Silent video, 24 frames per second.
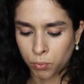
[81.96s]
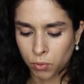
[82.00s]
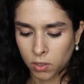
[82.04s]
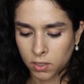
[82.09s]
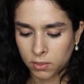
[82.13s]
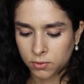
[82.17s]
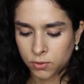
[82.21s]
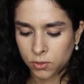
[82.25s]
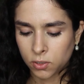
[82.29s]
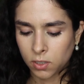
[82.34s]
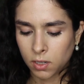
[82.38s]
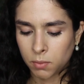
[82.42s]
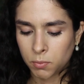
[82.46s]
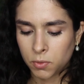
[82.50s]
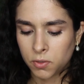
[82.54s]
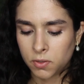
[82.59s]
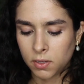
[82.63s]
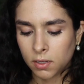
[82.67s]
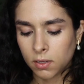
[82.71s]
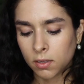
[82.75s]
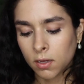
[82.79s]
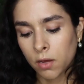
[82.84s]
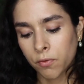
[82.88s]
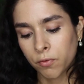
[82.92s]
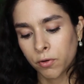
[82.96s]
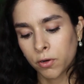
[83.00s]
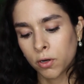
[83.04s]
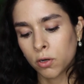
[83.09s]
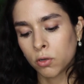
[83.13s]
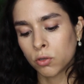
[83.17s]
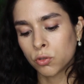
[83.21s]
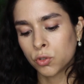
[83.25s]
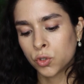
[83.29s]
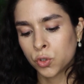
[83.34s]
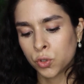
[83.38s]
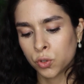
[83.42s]
bronzer, I'm using
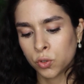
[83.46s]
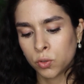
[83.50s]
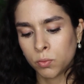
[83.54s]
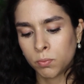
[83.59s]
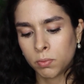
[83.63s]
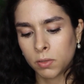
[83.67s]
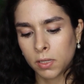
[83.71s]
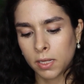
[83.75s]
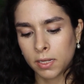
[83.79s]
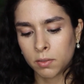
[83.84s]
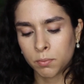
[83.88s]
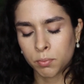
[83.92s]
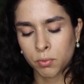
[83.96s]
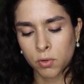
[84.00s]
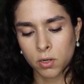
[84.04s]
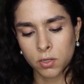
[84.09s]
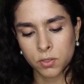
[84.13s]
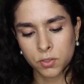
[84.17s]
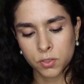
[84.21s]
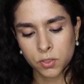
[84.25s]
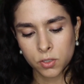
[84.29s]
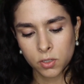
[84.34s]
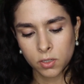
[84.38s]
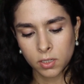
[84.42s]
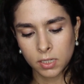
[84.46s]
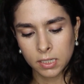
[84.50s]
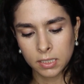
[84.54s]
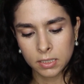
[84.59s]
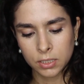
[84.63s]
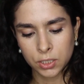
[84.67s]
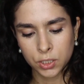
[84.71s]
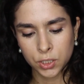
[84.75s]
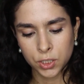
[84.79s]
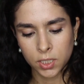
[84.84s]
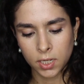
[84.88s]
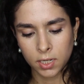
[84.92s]
Covergirl TruBlend bronzer in
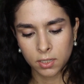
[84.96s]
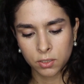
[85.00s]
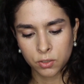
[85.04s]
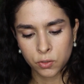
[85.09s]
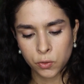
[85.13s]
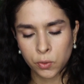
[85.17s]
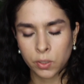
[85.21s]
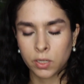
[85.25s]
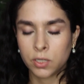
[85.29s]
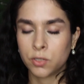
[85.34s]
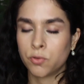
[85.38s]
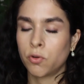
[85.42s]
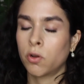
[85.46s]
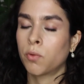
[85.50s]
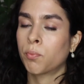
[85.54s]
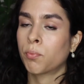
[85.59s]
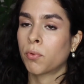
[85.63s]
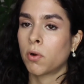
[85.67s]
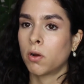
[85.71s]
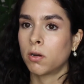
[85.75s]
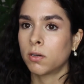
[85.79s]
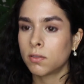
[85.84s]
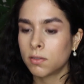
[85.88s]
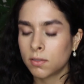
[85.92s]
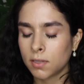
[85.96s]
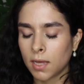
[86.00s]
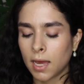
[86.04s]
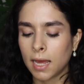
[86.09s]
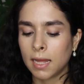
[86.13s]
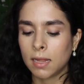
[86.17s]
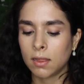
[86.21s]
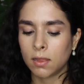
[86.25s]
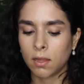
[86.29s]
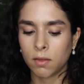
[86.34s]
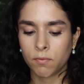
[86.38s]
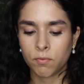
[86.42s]
the shade 200 Bronze.
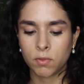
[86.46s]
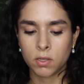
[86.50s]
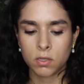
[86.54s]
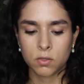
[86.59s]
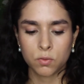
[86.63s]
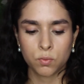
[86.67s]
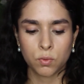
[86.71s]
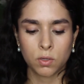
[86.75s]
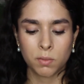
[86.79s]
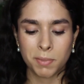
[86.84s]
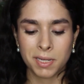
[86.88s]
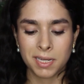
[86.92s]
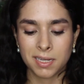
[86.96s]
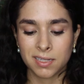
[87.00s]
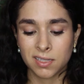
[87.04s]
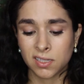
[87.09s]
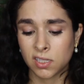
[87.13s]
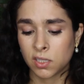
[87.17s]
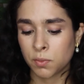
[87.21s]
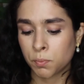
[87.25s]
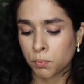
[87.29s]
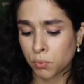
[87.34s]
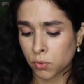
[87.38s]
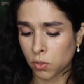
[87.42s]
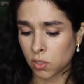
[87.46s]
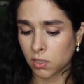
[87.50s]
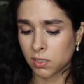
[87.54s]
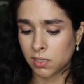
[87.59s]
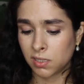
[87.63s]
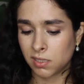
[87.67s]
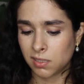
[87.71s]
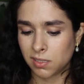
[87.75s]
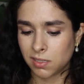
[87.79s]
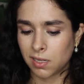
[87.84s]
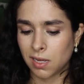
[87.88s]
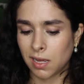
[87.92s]
I love this one because it's
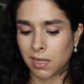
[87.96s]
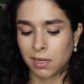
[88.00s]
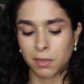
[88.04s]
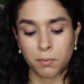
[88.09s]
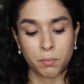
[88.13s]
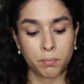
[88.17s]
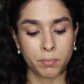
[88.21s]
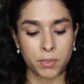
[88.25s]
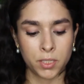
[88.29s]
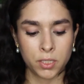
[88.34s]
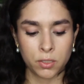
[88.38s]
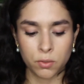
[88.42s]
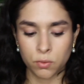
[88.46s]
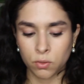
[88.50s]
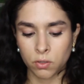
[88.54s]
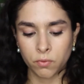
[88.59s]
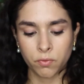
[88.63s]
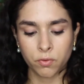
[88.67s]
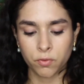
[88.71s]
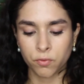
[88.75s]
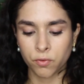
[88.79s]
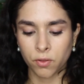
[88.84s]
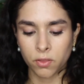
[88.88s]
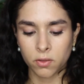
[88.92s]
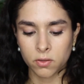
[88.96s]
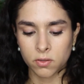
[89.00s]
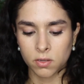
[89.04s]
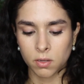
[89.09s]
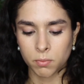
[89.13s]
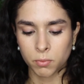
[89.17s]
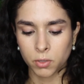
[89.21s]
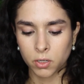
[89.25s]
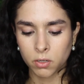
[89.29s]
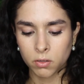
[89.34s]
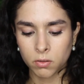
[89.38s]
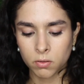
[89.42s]
bronzy and beautiful for the
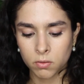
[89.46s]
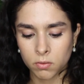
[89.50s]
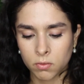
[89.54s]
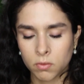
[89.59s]
summer.